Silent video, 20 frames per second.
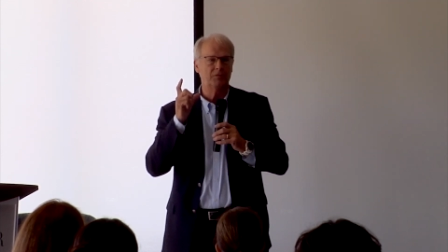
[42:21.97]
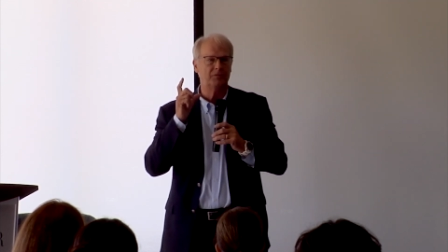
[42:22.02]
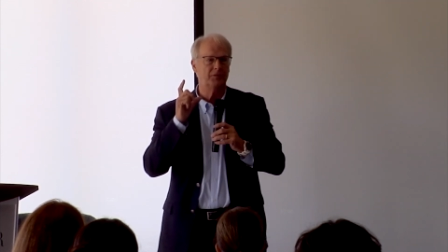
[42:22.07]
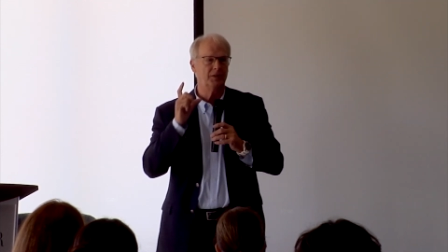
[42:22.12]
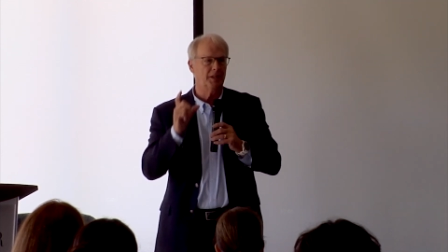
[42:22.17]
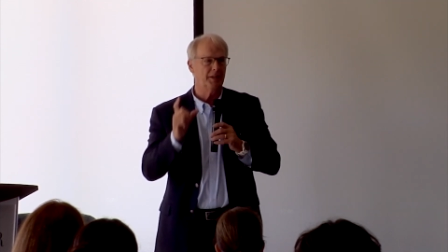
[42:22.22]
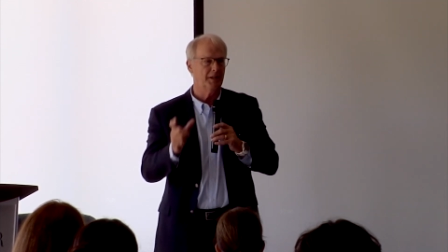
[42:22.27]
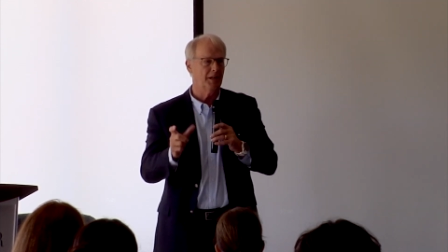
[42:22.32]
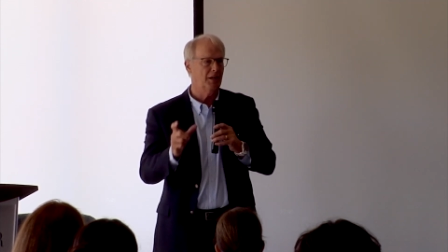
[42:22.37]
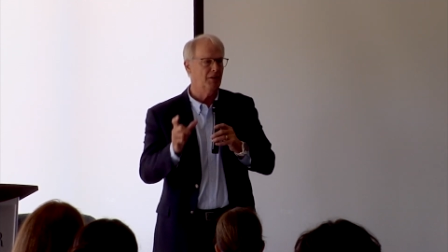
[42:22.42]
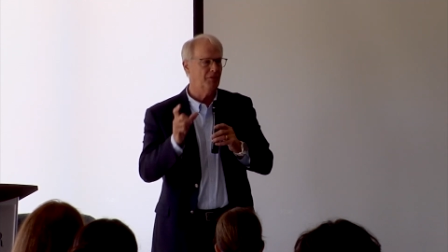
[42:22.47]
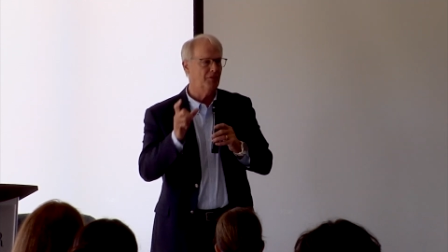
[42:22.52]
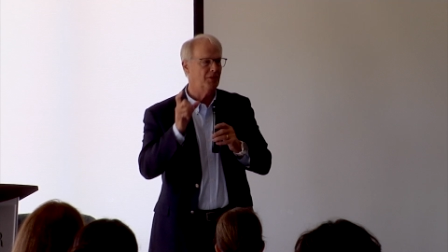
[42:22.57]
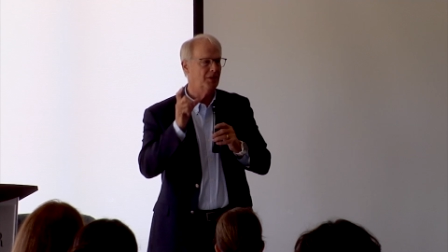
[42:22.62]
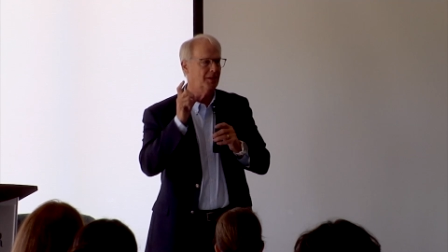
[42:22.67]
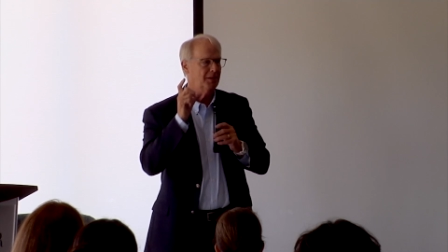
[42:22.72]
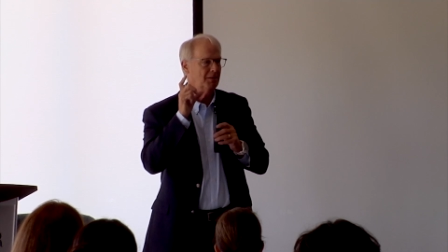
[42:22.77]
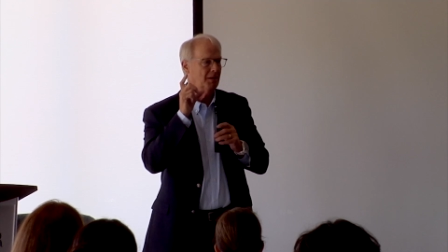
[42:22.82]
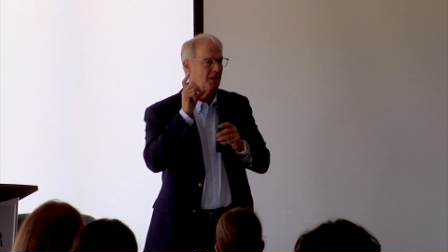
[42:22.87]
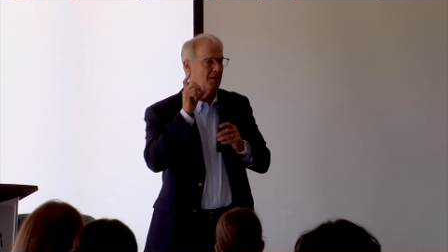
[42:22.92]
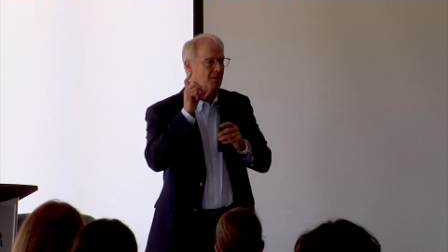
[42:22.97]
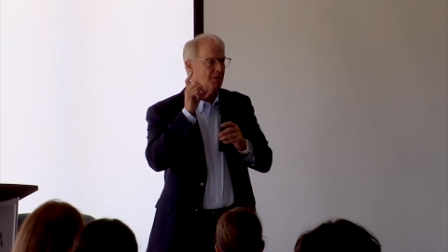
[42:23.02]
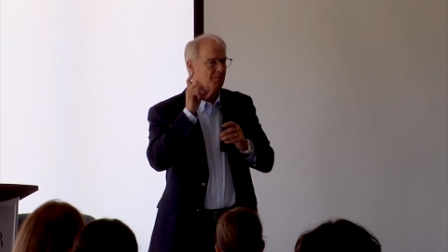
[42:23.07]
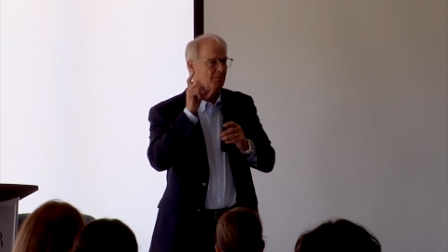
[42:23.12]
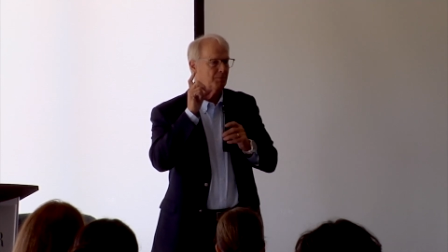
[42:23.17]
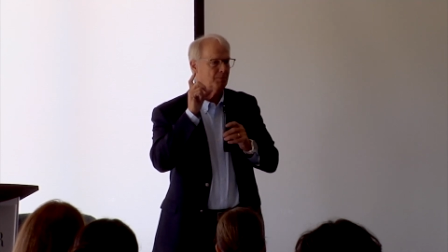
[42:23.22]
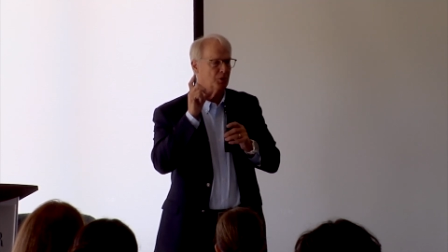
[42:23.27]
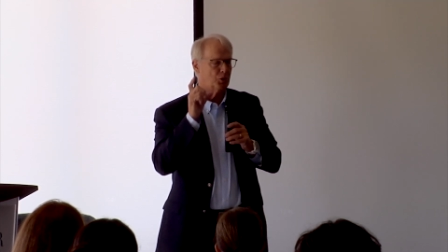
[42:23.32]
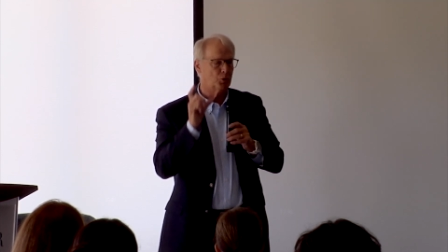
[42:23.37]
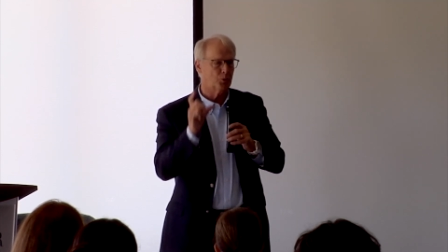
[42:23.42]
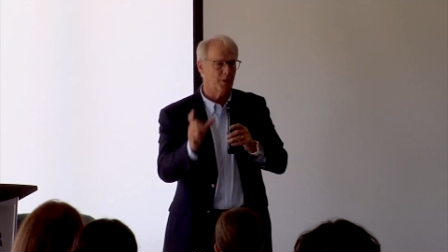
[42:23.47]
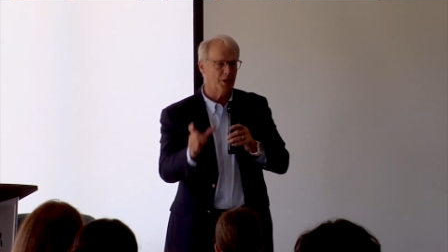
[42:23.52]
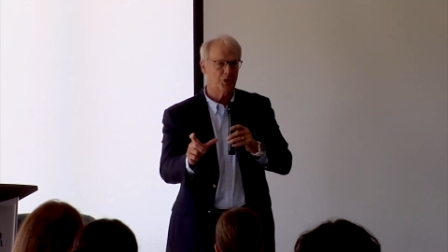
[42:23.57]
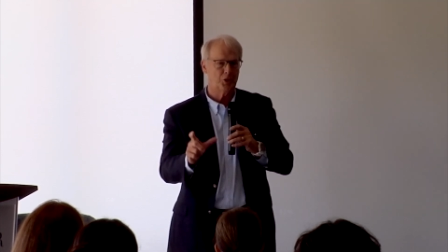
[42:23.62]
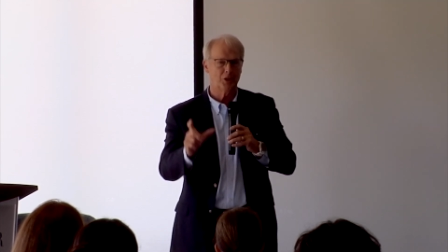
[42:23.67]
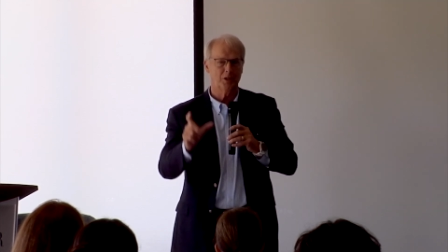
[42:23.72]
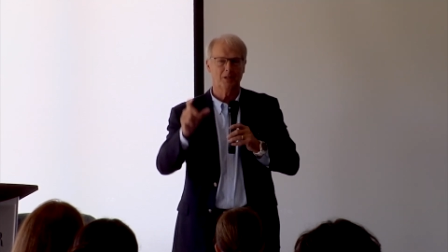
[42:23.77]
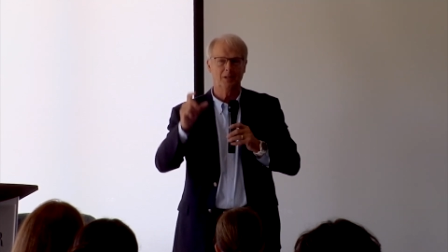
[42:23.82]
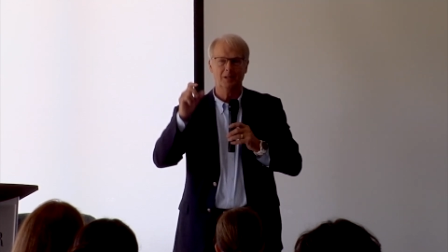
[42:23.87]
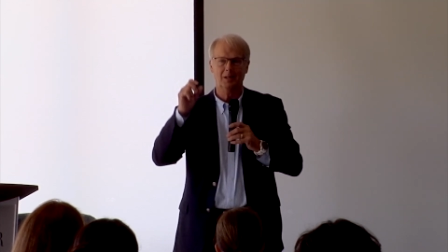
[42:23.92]
Philadelphian
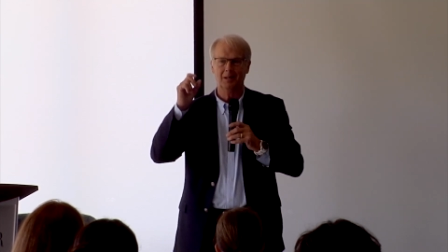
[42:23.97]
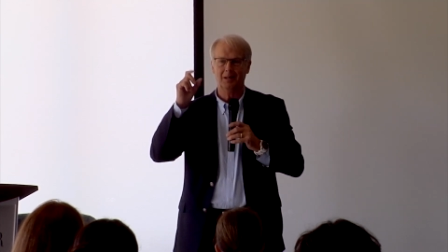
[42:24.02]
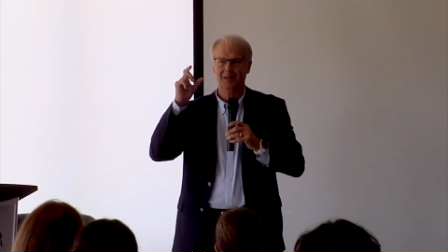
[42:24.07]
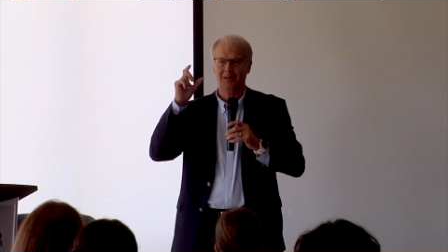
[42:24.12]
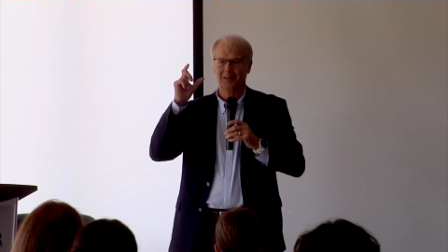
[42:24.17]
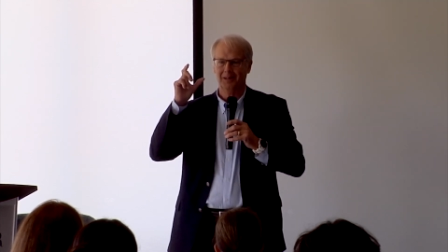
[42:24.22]
patrician